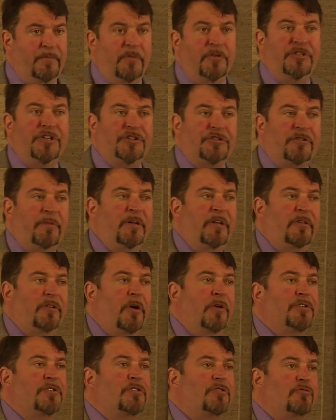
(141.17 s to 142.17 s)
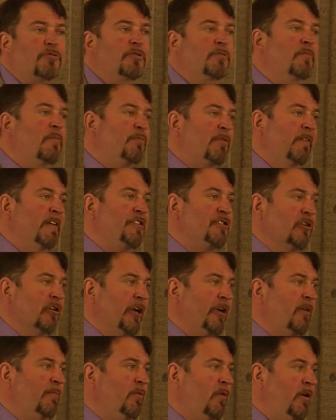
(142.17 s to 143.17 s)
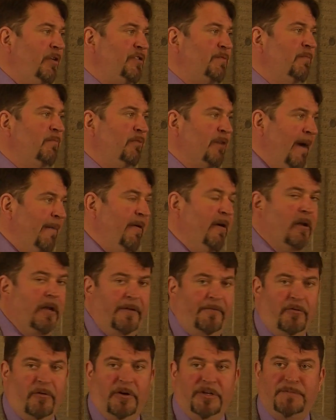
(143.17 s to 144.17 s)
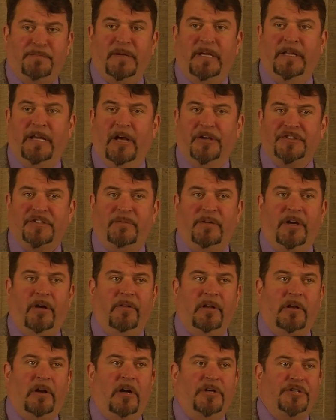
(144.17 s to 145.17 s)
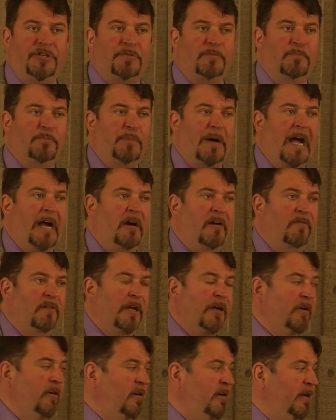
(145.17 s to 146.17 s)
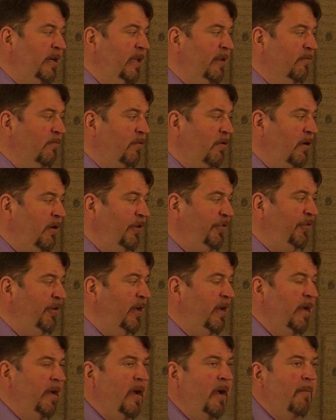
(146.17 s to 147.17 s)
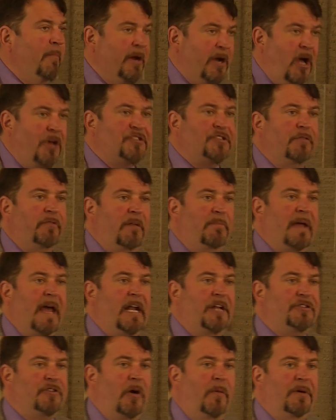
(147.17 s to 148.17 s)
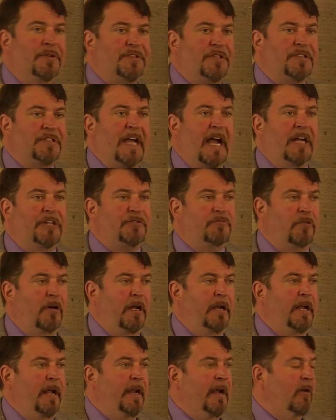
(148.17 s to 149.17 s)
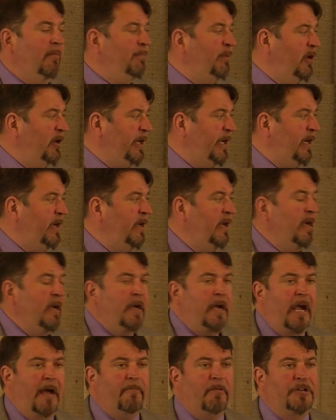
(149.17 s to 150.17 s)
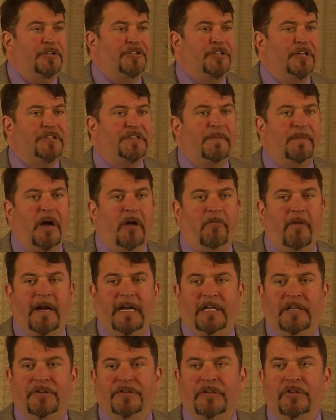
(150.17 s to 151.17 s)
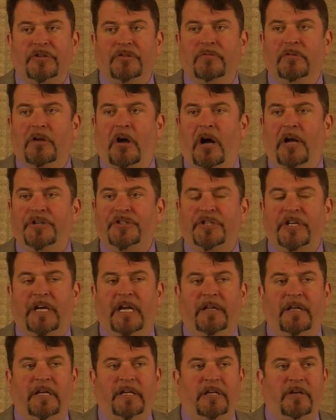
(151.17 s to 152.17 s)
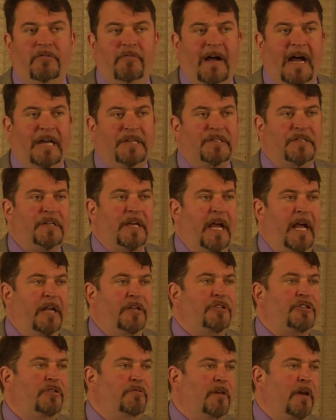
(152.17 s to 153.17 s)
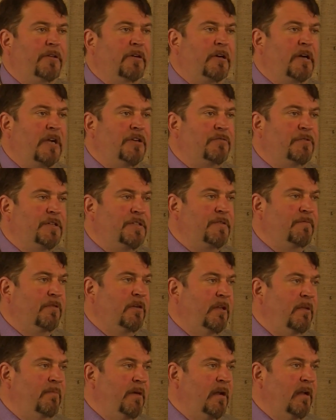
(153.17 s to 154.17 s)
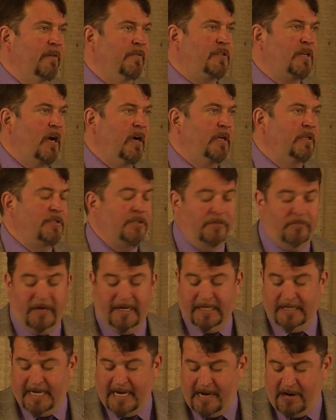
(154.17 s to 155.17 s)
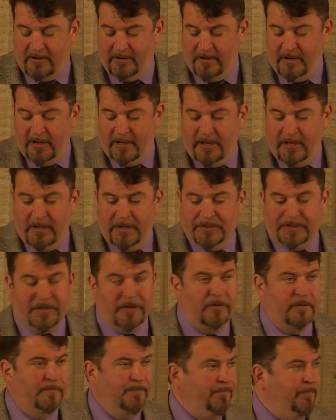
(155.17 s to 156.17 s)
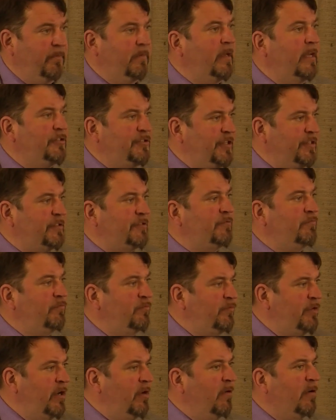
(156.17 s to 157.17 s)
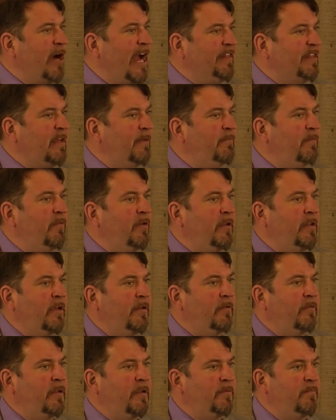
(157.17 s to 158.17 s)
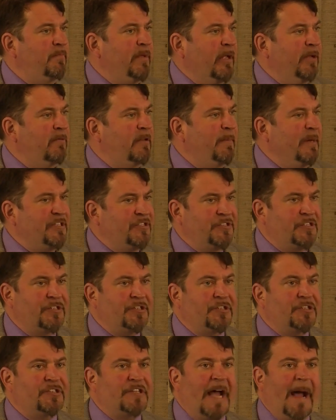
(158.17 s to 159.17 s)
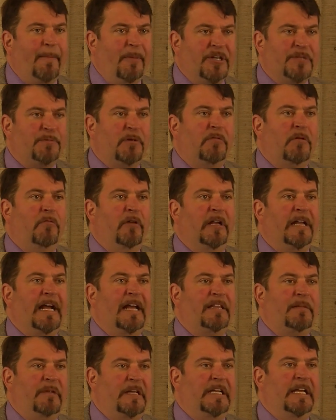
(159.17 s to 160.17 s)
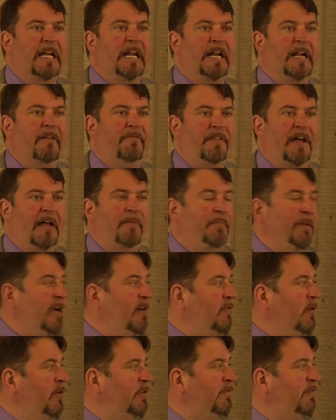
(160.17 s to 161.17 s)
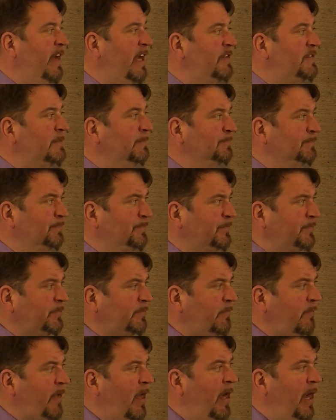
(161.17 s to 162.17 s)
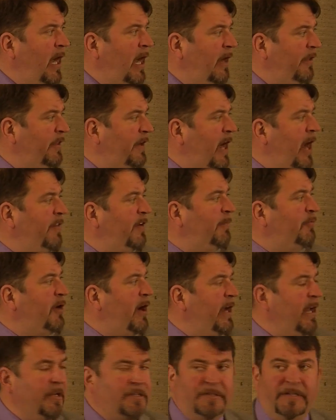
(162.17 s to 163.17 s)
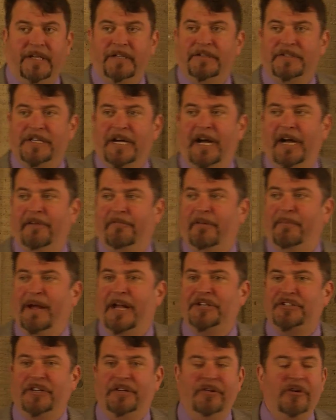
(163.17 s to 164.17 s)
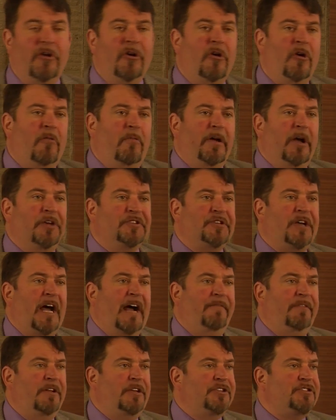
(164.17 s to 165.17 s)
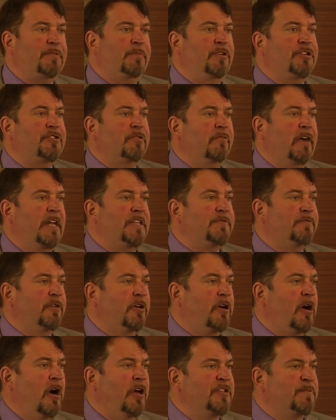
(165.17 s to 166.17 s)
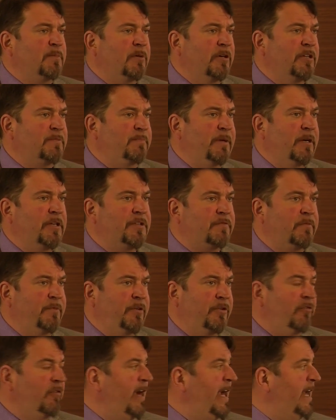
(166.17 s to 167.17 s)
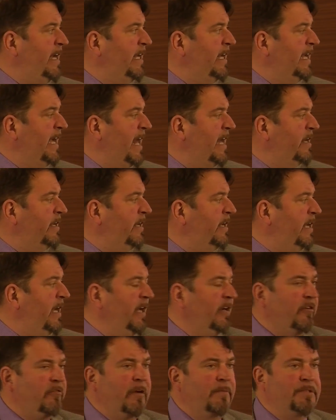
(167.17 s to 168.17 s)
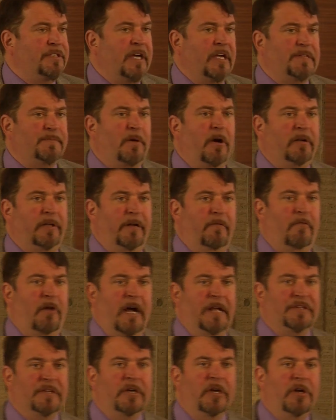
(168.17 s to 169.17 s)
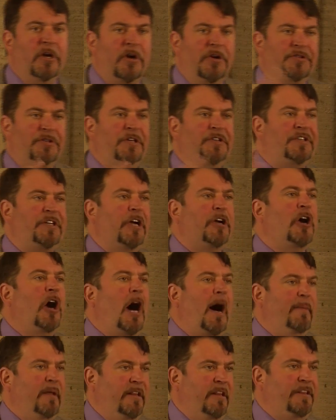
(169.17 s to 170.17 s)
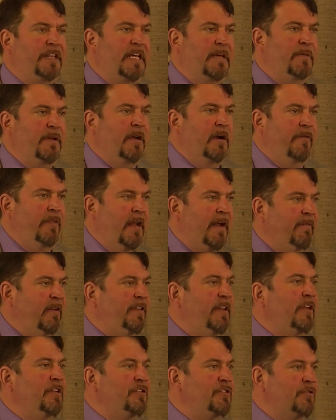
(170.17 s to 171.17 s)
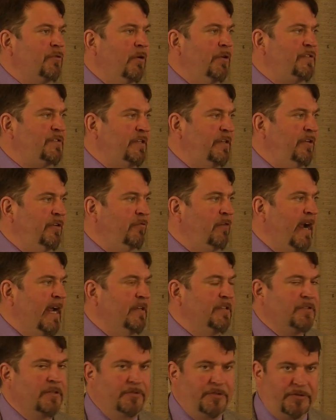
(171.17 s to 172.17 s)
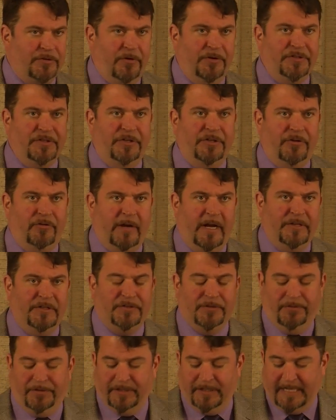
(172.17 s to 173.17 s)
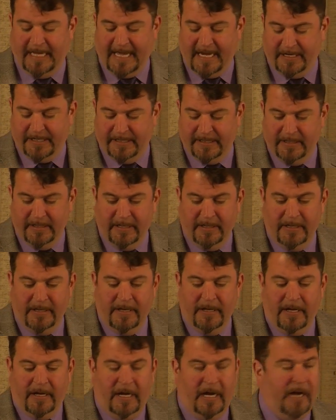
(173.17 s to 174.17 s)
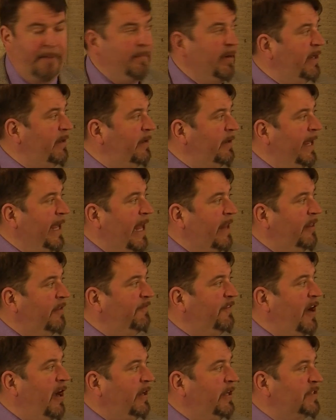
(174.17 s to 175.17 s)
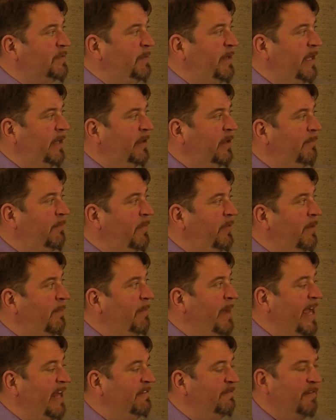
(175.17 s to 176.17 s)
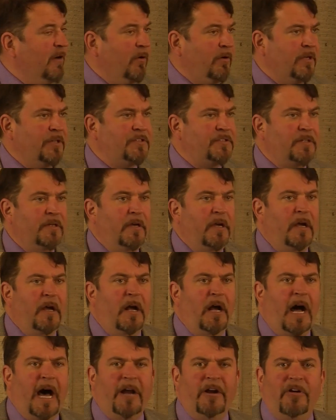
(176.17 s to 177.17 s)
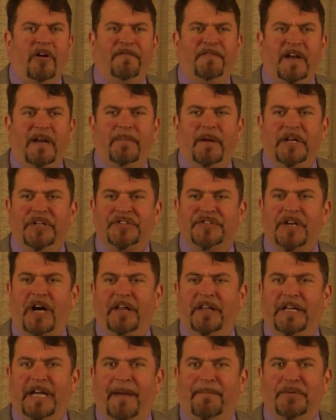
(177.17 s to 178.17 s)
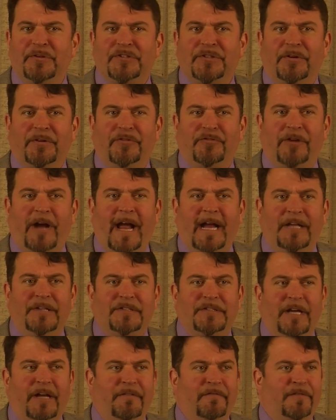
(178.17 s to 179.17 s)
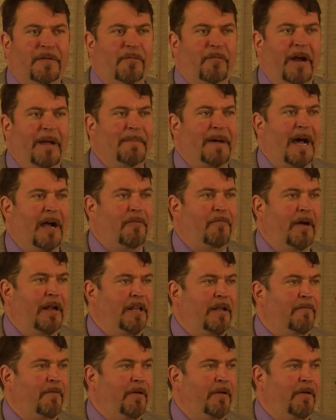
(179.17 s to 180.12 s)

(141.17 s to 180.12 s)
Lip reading: distribute those through provincial liquor boards, primarily, of course, being the LCBO, the largest buyer of liquor in the world, but also in Manitoba, Saskatchewan, and Alberta. And we're just about ready to launch in the US and 2 other countries that we're in the middle of talking to right now. So just, you know, we're at the business is established, but we're really at the beginning of that big growth phase. The other products that were mentioned, we also have the distribution rights for Carlsberg's beers from Ukraine and Canada and Krimsekt Sparkling Wines. So you can see a common theme here that everything's sourced in Ukraine. So sourced in Ukraine, sold in Canada. But again, the vodkas being the main focus. I don't know if anybody saw the episode of Dragon's Den from way back when that